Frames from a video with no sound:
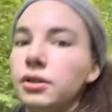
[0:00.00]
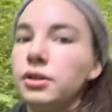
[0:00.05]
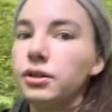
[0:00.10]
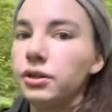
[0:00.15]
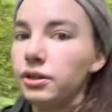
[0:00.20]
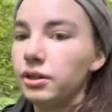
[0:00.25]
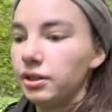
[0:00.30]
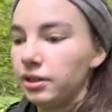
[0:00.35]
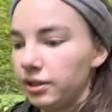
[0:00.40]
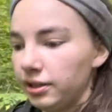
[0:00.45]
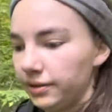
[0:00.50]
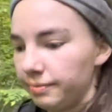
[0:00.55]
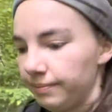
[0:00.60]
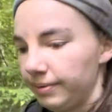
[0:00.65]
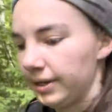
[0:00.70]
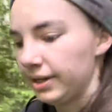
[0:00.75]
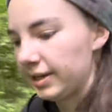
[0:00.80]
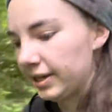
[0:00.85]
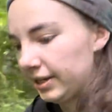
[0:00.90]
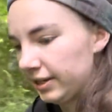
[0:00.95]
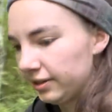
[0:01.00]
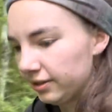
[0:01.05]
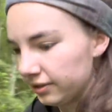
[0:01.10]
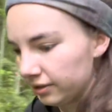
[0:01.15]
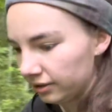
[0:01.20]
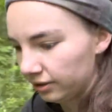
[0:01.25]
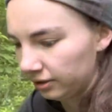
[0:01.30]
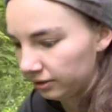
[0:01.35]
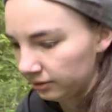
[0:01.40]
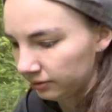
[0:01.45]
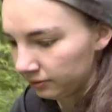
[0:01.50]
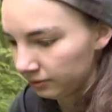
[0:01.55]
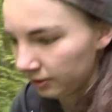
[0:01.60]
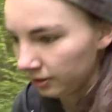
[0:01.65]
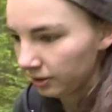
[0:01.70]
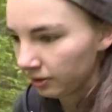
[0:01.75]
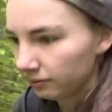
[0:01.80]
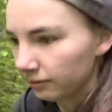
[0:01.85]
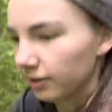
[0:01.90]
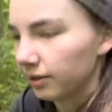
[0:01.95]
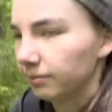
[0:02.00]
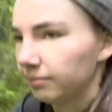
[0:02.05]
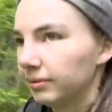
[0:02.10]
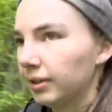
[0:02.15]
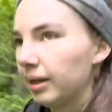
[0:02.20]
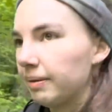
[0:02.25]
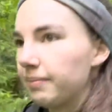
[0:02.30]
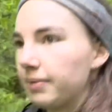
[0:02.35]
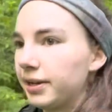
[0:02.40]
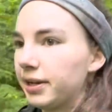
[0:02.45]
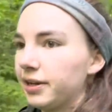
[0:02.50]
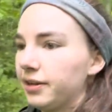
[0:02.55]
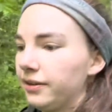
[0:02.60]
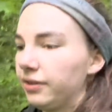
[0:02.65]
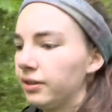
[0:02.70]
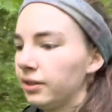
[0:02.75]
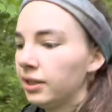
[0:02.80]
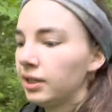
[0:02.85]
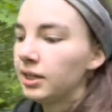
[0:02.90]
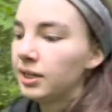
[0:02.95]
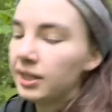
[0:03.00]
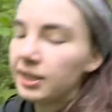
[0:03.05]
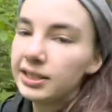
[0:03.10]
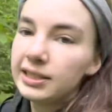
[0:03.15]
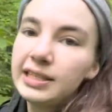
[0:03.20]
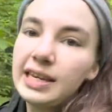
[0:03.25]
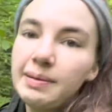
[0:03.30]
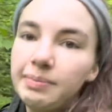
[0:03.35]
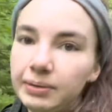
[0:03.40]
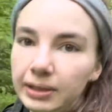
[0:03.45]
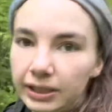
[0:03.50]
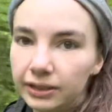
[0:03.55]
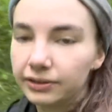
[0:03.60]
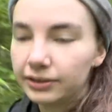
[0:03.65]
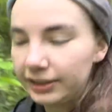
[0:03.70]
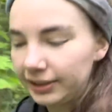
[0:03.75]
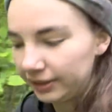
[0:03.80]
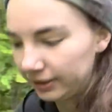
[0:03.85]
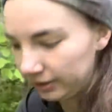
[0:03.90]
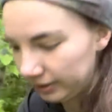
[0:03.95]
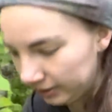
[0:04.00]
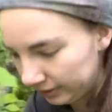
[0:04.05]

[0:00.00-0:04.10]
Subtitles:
Ugh, big hill. Well, not big hill, steep little hill.